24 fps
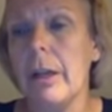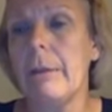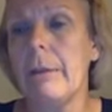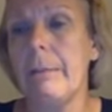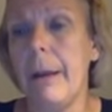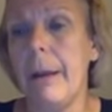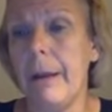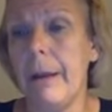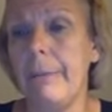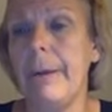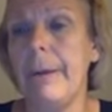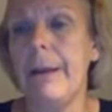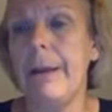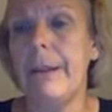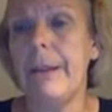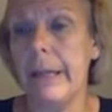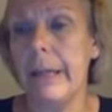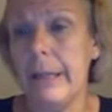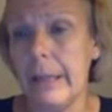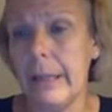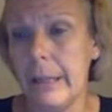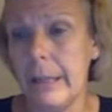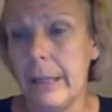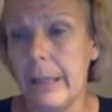maybe
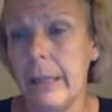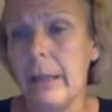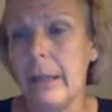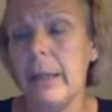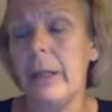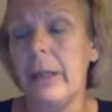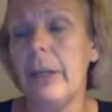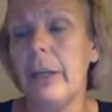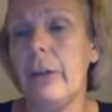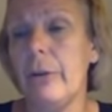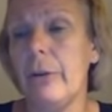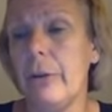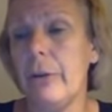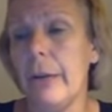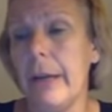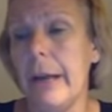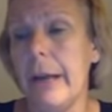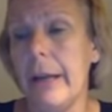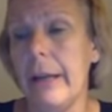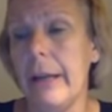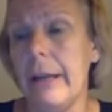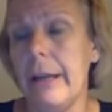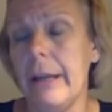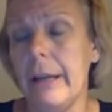then you
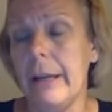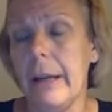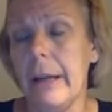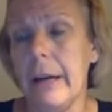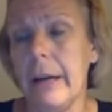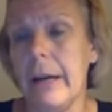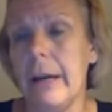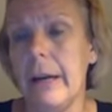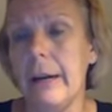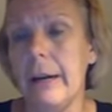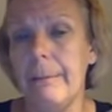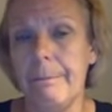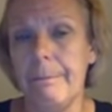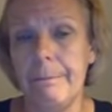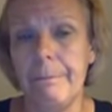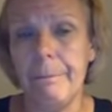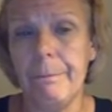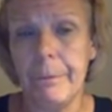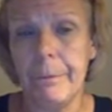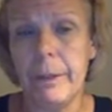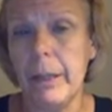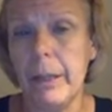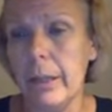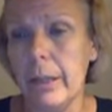can
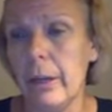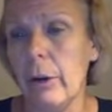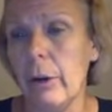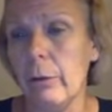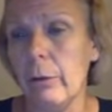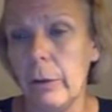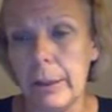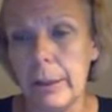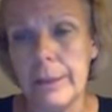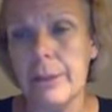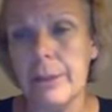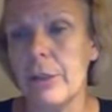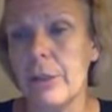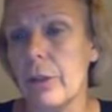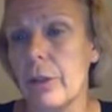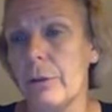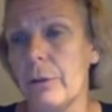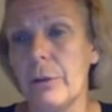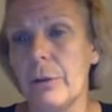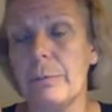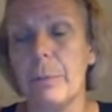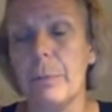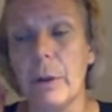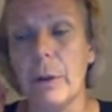you know, list
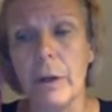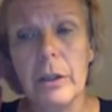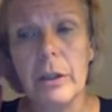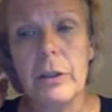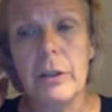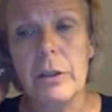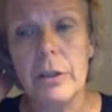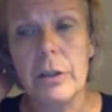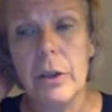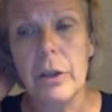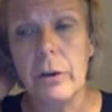those books.